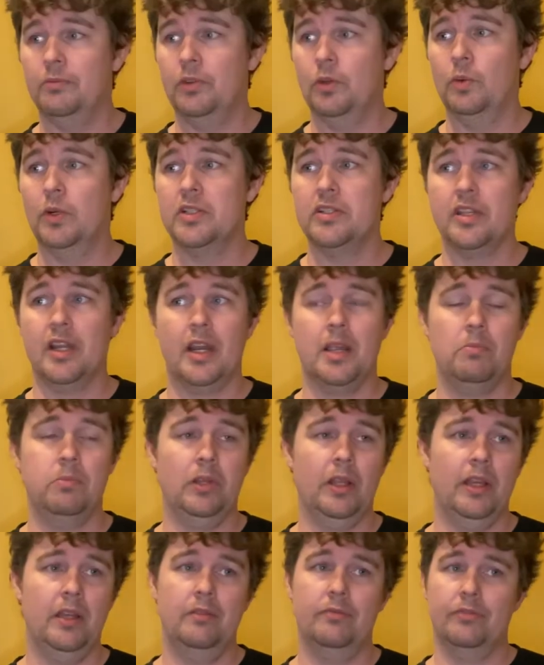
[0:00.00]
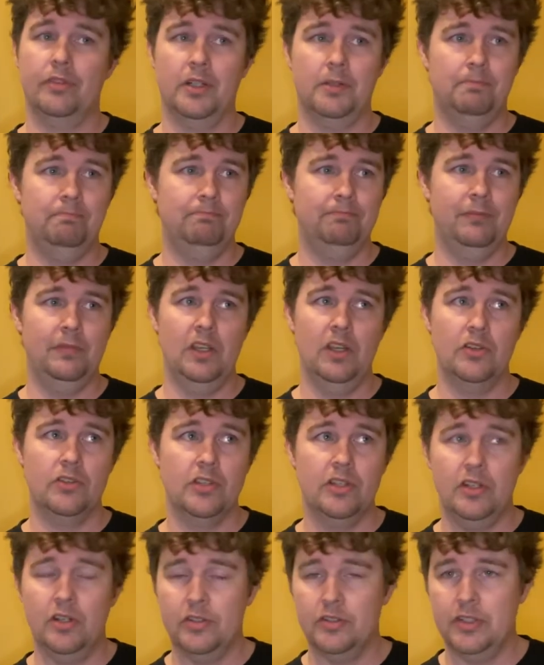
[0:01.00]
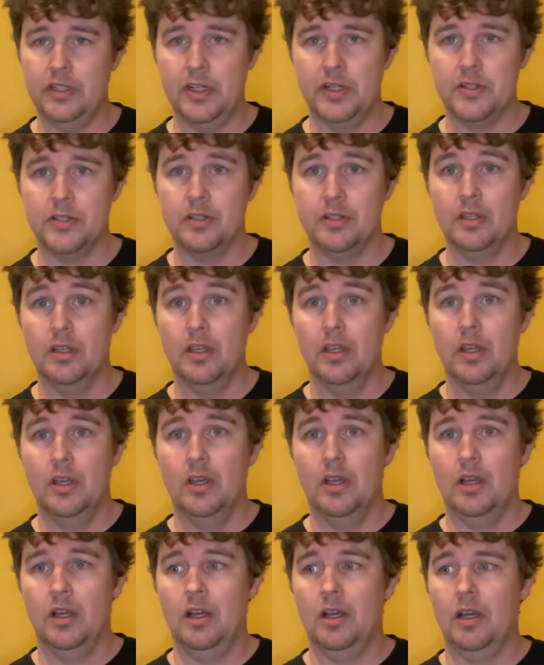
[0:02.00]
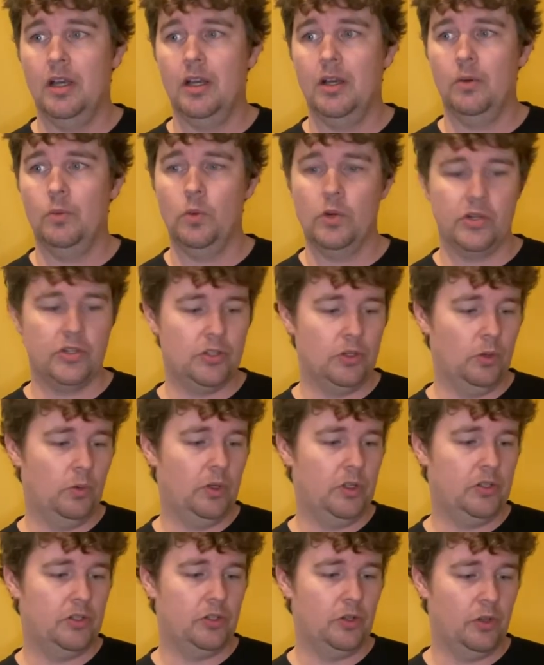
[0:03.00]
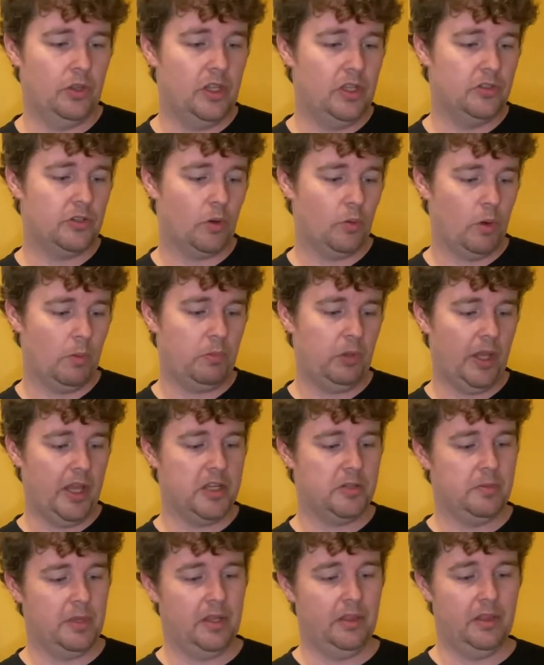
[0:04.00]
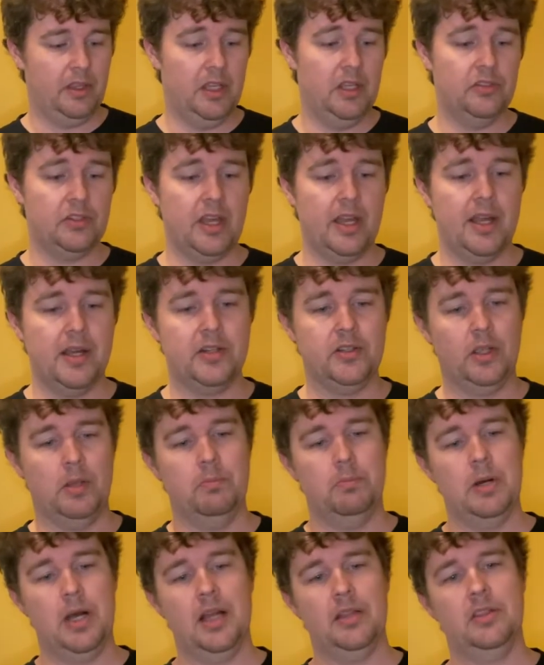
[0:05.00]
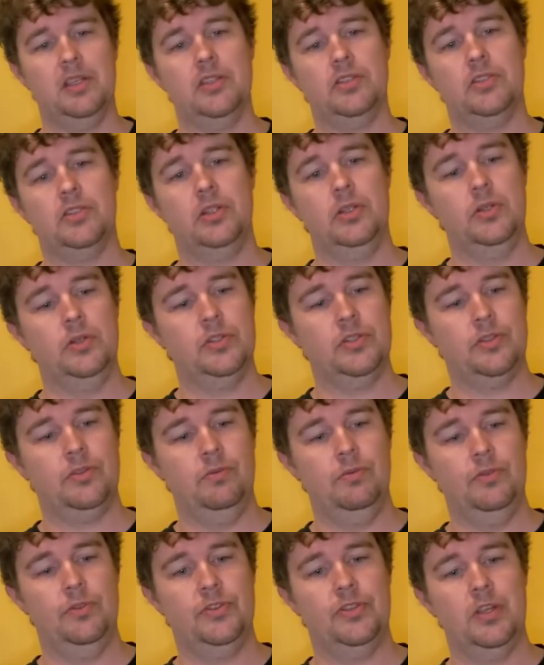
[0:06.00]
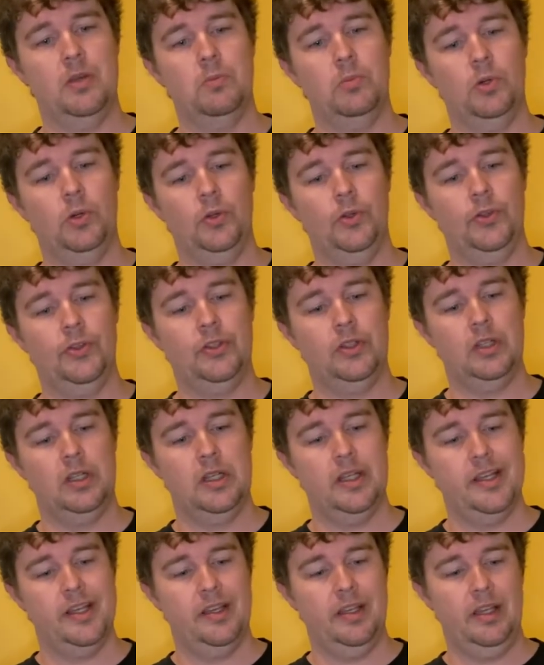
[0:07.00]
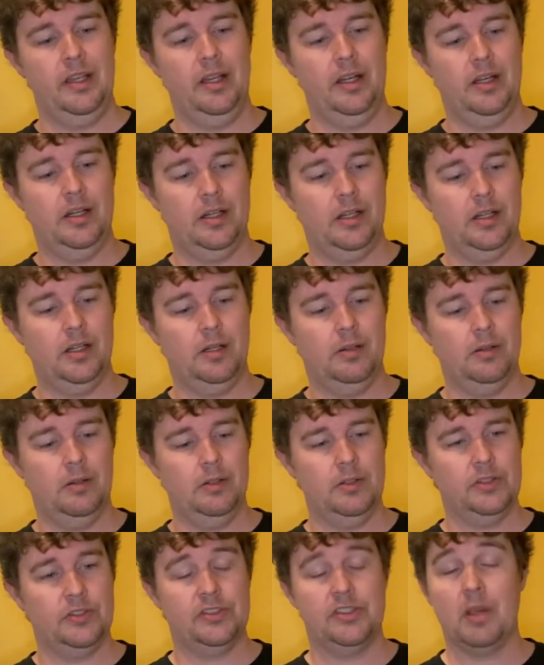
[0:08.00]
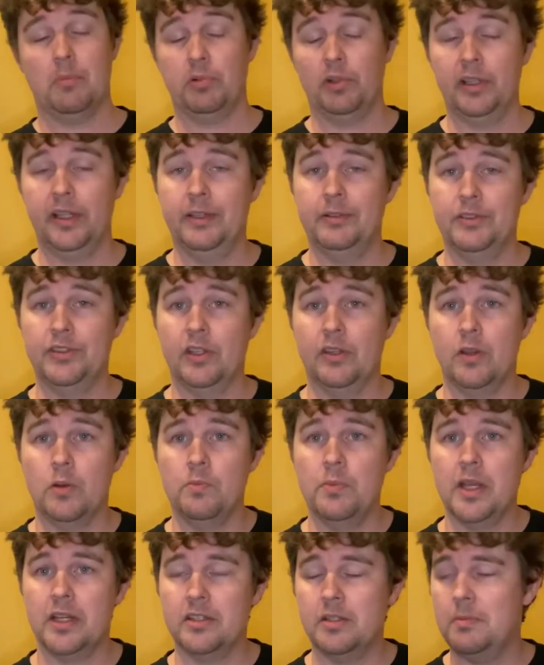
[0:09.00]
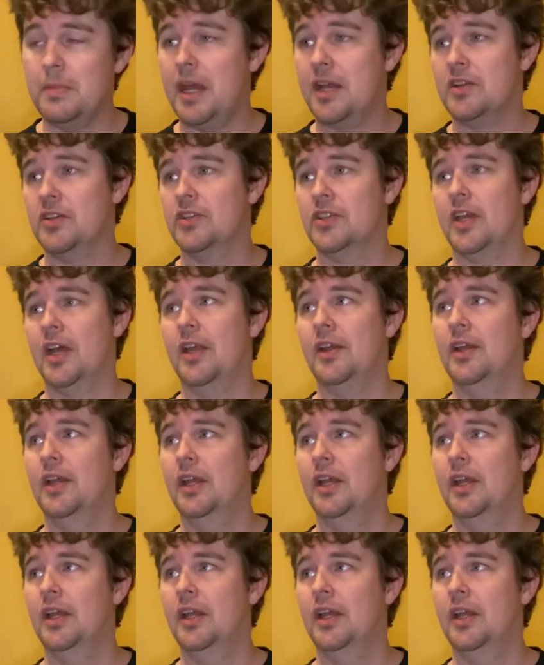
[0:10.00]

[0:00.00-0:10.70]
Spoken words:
The ones that I played for years and years and years were stolen. So these are replacement. And these, I actually bought these two cymbals separately. So they're mix and match set.